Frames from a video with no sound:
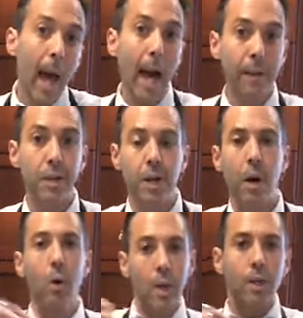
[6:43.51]
as you
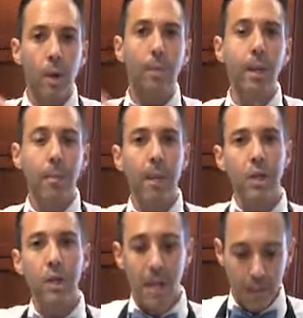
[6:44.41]
go. So I'm going to give it my
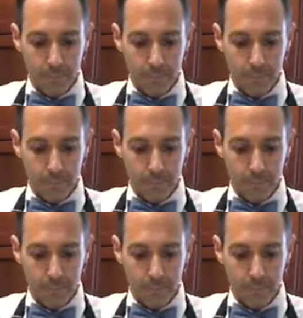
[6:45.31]
shake.